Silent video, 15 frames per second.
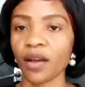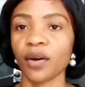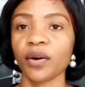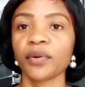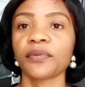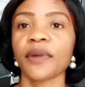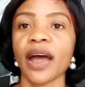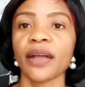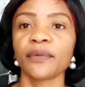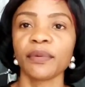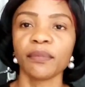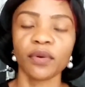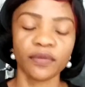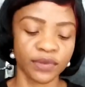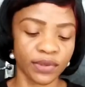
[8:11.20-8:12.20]
All right, we
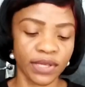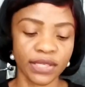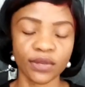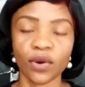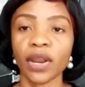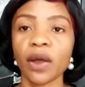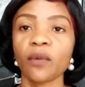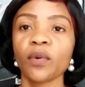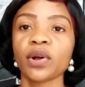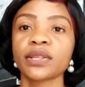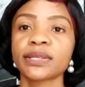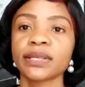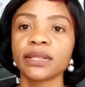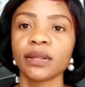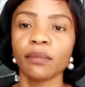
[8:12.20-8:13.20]
move to these other
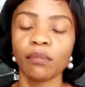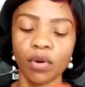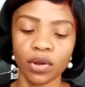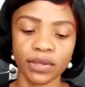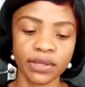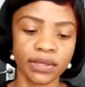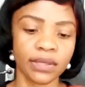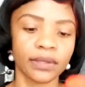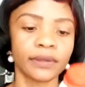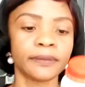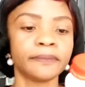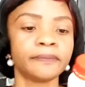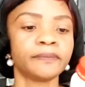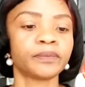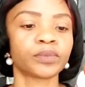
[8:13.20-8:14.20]
ones in the
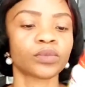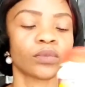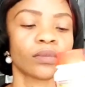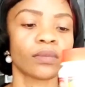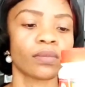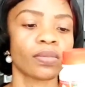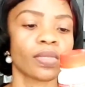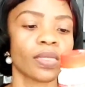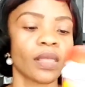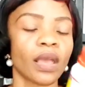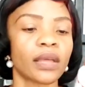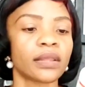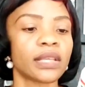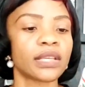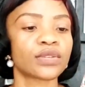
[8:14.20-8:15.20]
bottom.
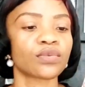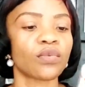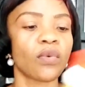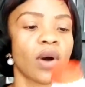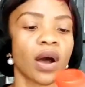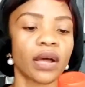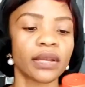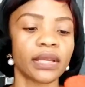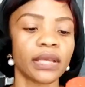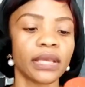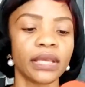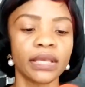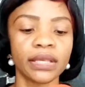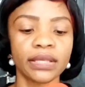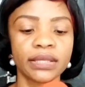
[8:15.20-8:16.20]
This one
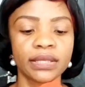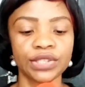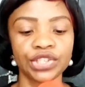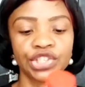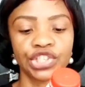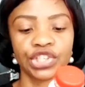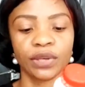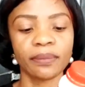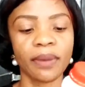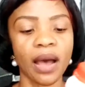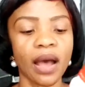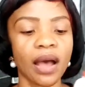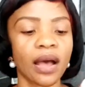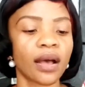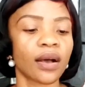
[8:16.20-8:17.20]
is
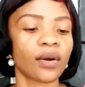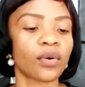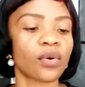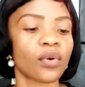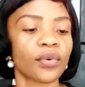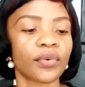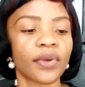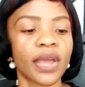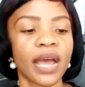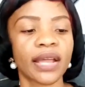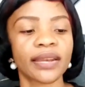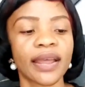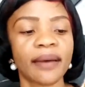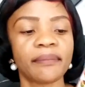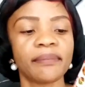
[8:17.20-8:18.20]
Jima
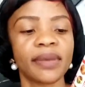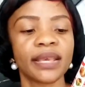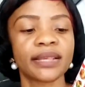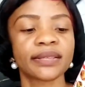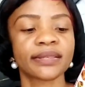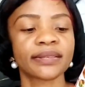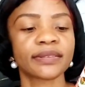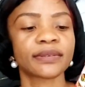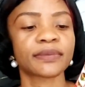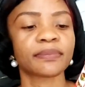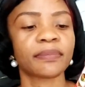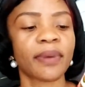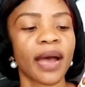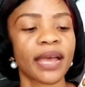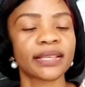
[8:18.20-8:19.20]
coriander mix
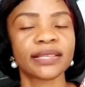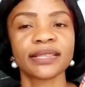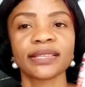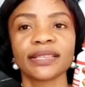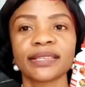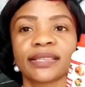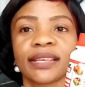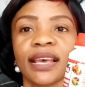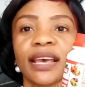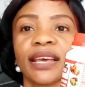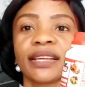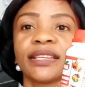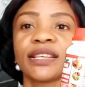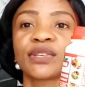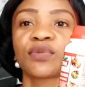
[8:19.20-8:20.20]
spices.
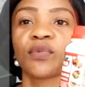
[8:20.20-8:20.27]
This